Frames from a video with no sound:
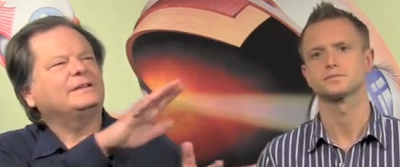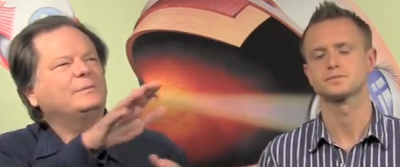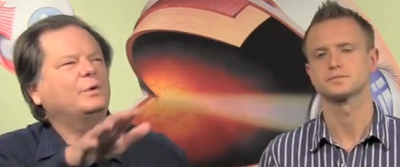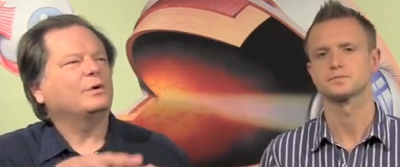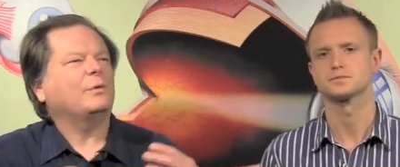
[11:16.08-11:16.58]
Speaker 1: a
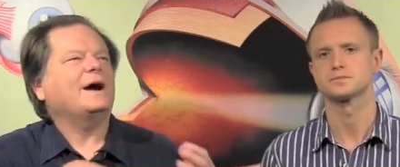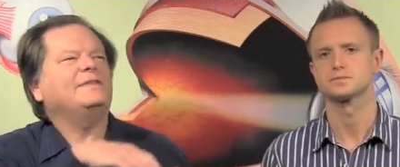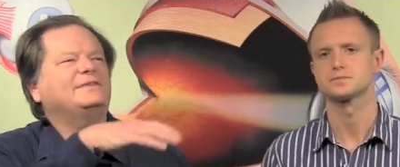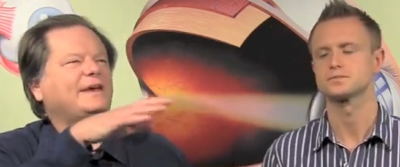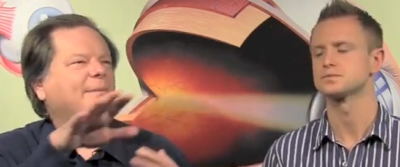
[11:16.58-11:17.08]
little more why
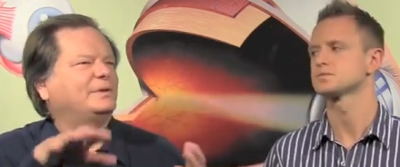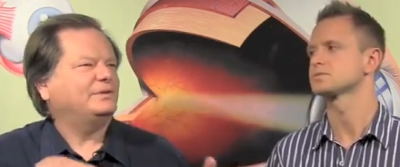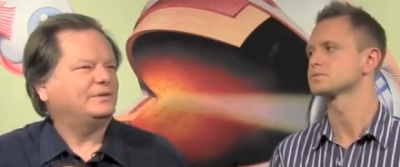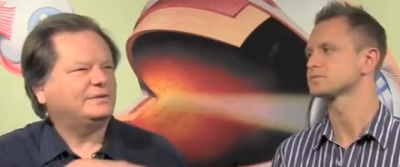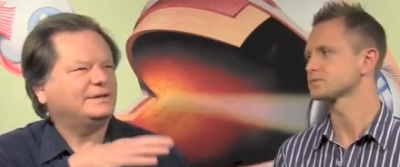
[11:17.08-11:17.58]
this
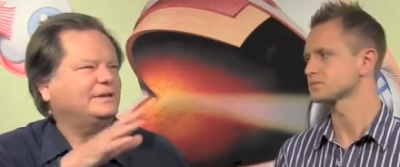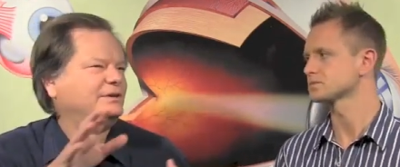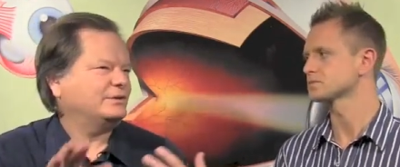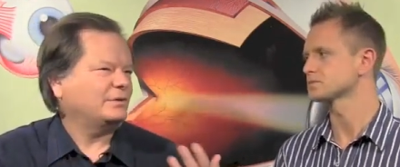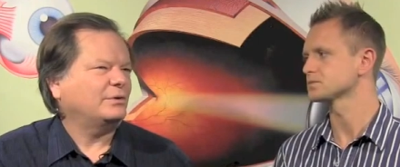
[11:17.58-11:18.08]
happens
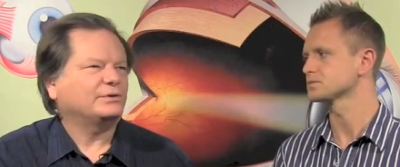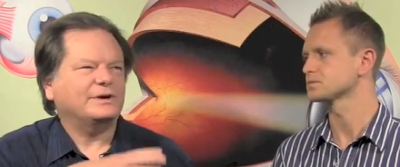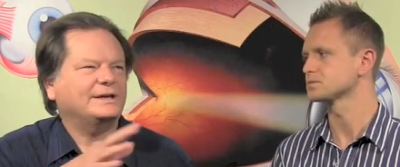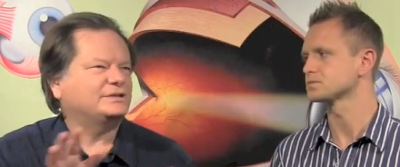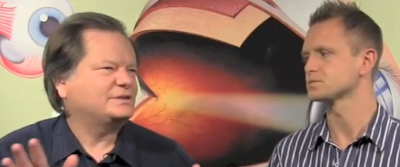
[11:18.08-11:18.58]
in your
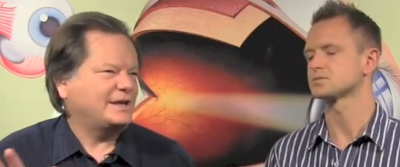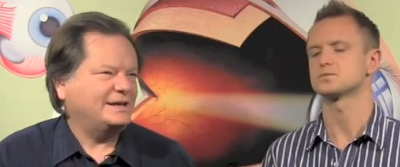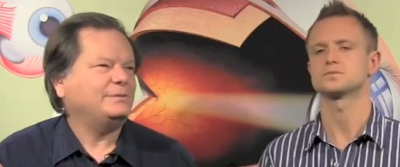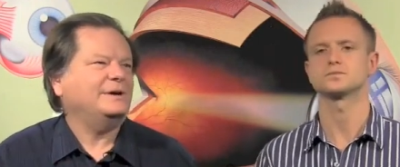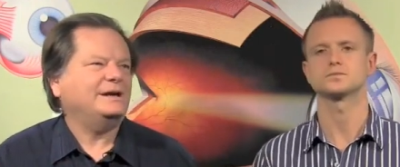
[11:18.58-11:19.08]
older age
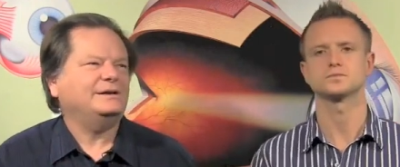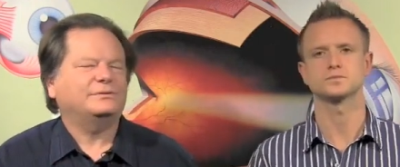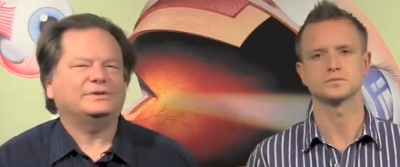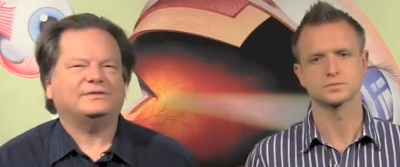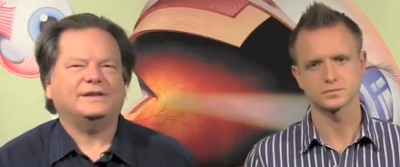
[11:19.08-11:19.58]
anyway,
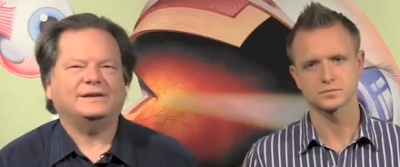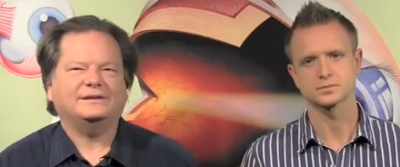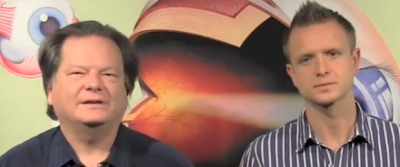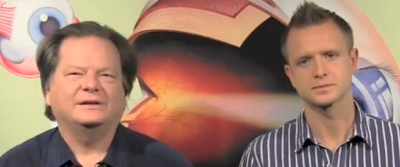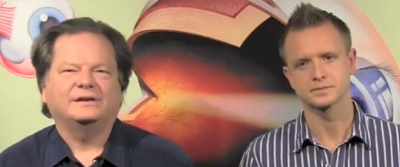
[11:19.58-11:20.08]
mm-hmm. which
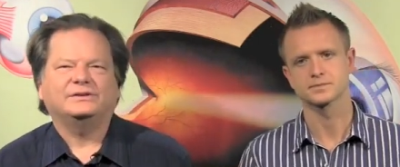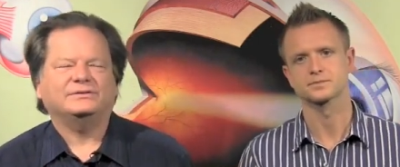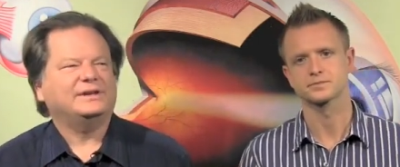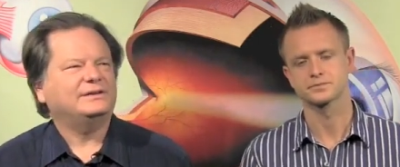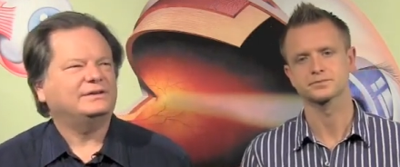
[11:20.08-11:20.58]
they
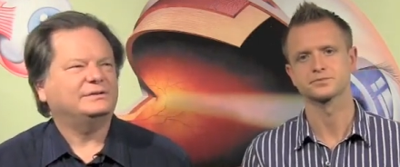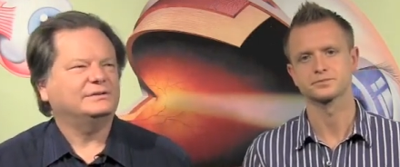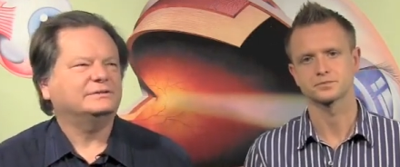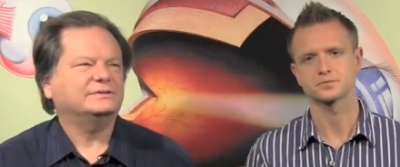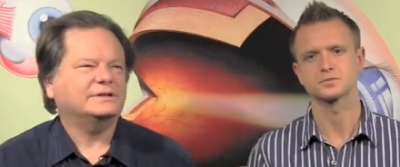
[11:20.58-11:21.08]
don't tend to
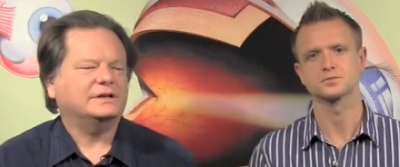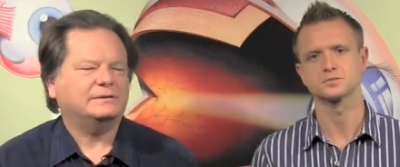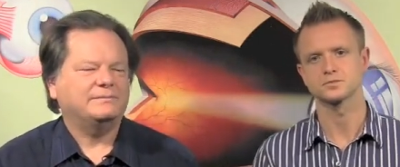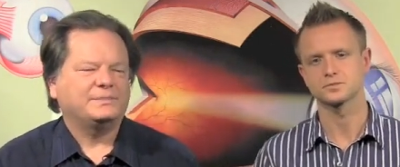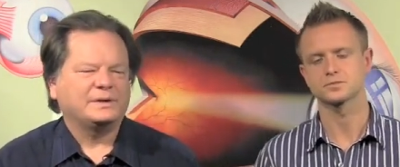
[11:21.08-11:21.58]
do. So,
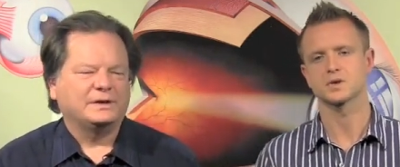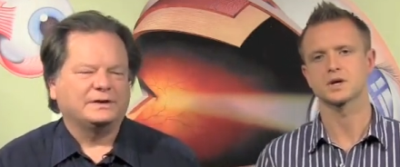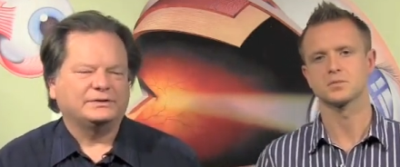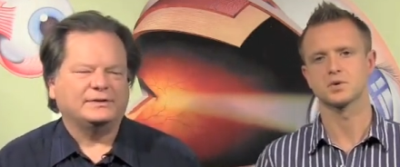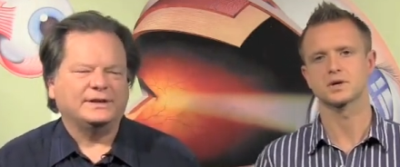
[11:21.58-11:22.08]
mm-hmm.
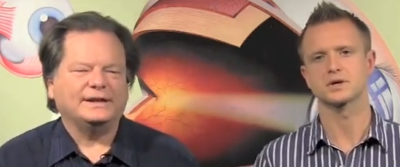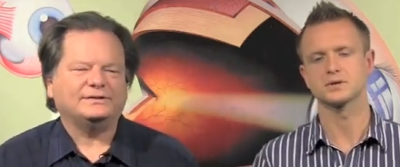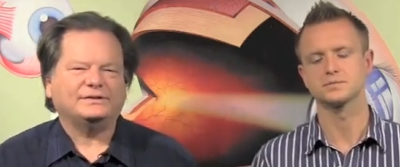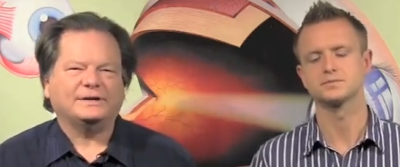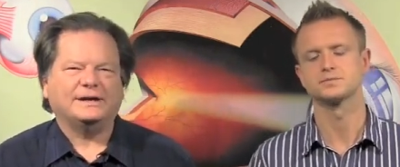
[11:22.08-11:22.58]
yeah, so the
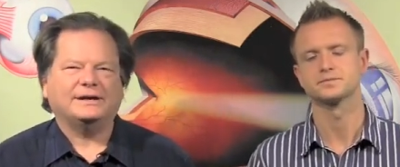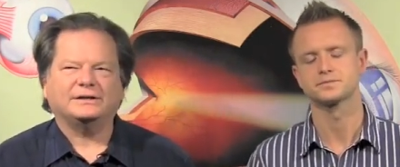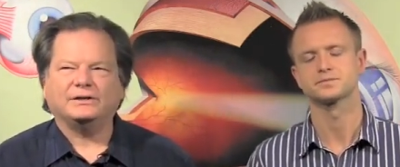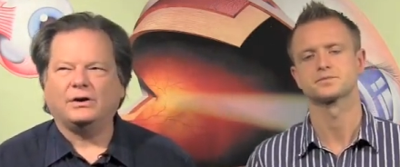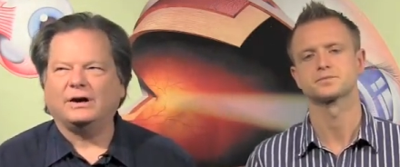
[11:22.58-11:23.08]
next yeah.
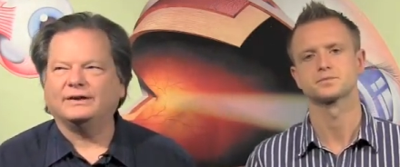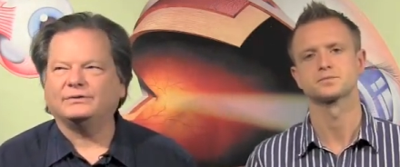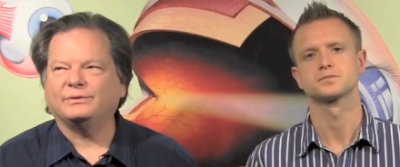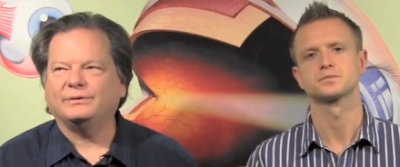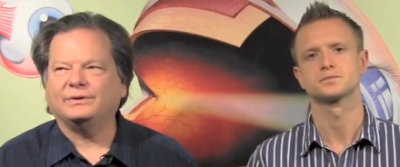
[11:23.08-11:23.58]
uh,
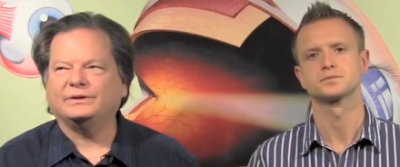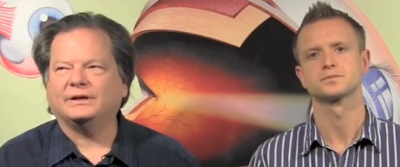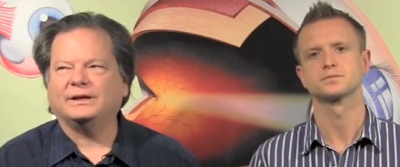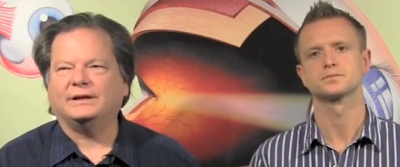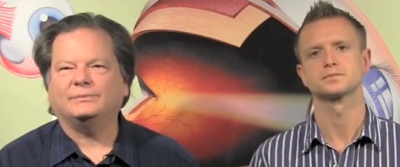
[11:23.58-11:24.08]
cause we
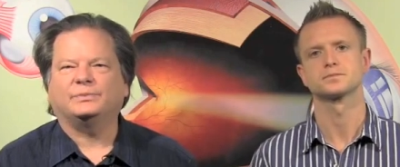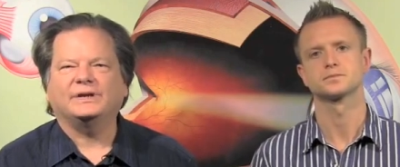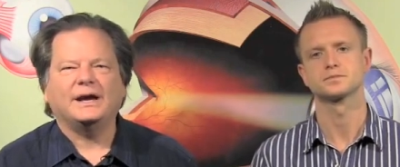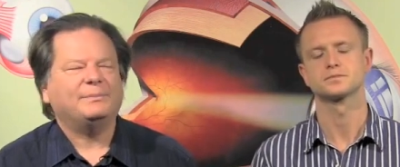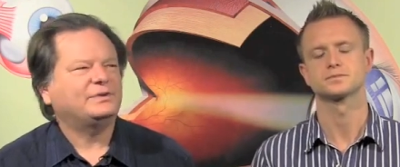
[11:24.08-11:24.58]
would uh,
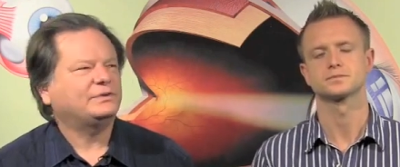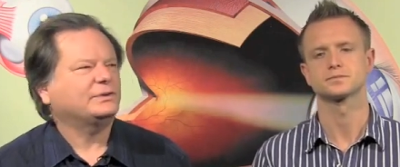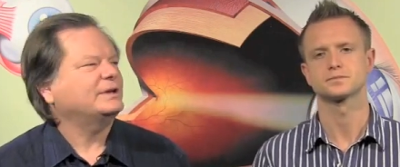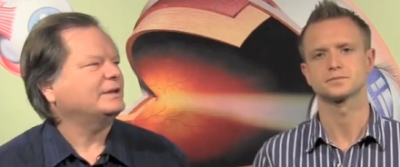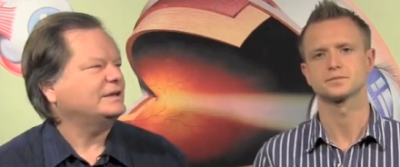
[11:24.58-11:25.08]
bring up is
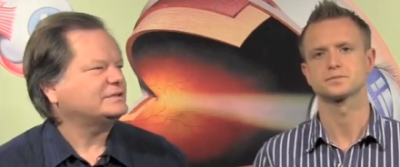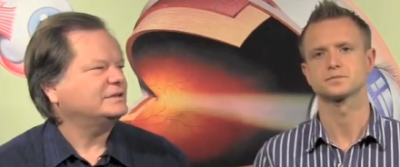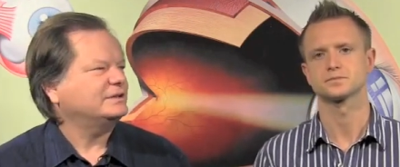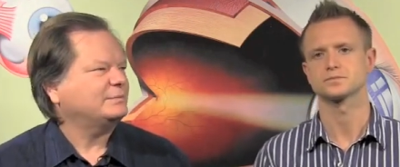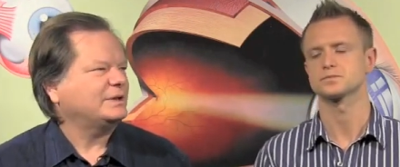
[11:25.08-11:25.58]

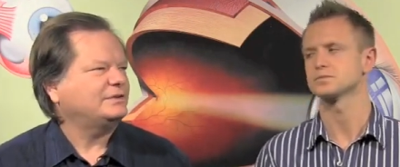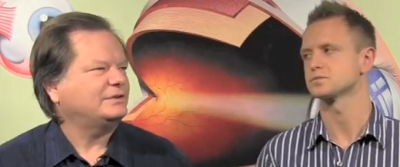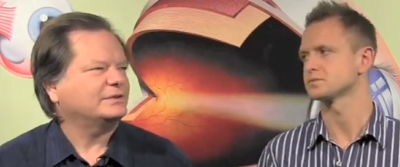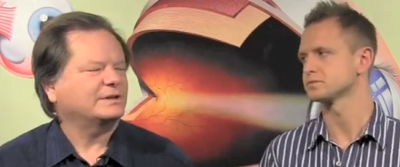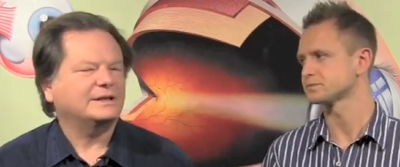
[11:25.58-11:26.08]
circulation, is blood
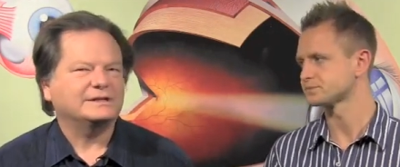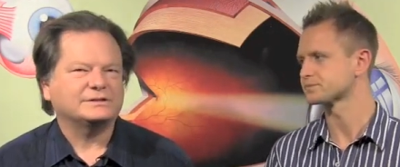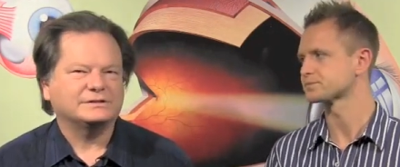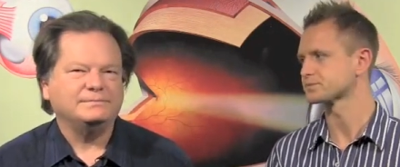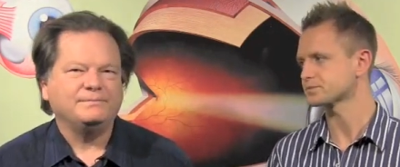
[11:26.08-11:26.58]
mm-hmm.
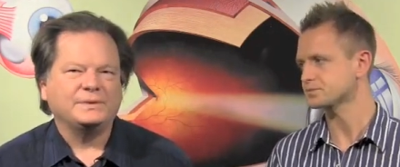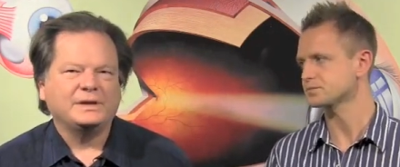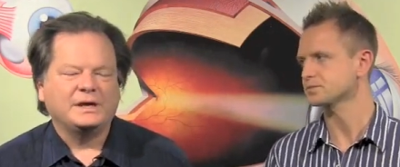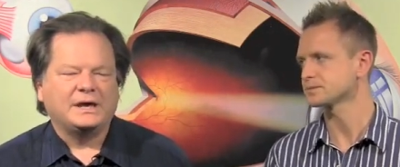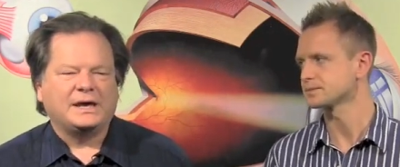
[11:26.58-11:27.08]
circulation,
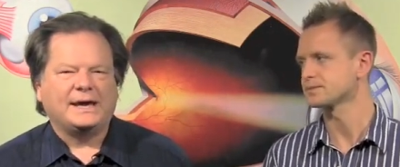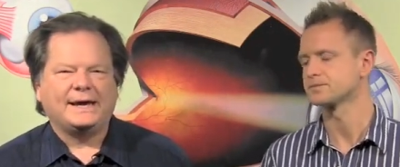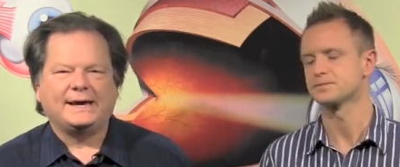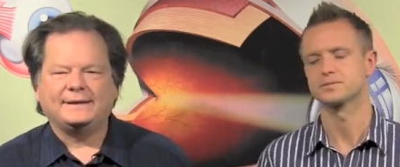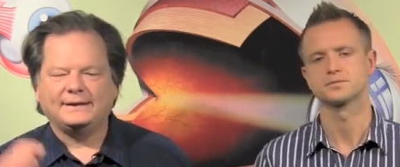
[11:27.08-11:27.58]

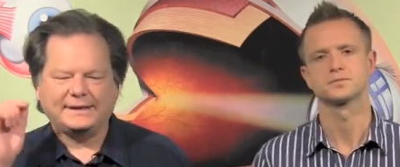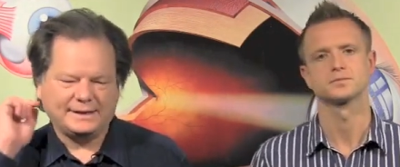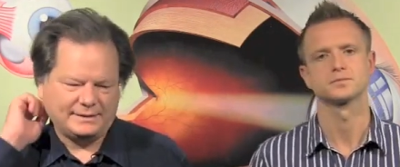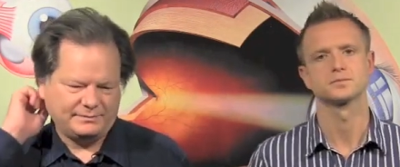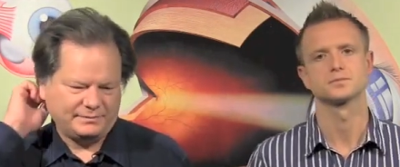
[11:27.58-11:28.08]
and
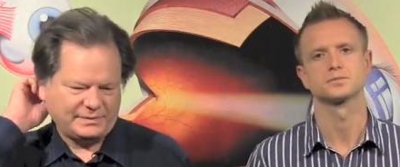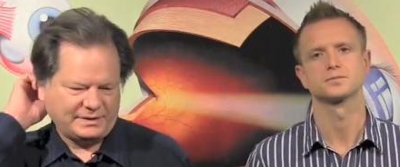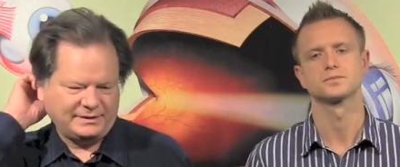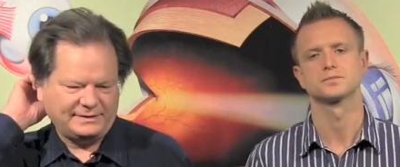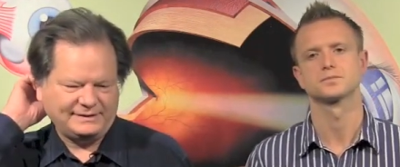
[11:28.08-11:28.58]
um,
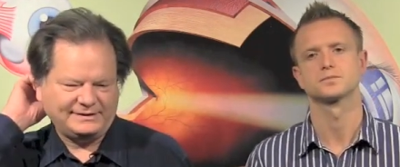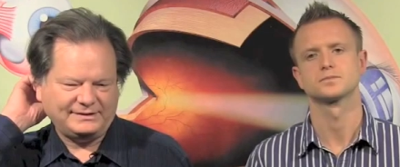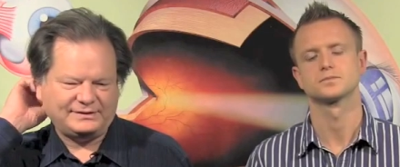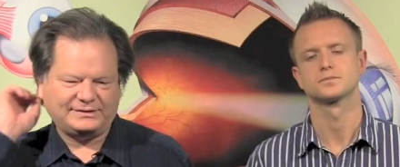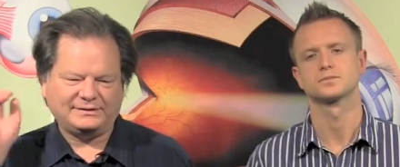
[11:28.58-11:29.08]
this
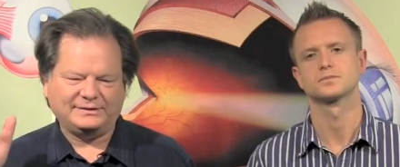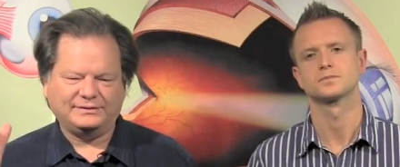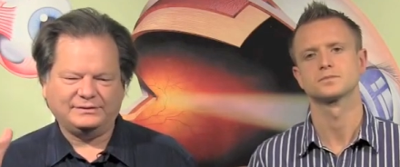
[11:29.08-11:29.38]
is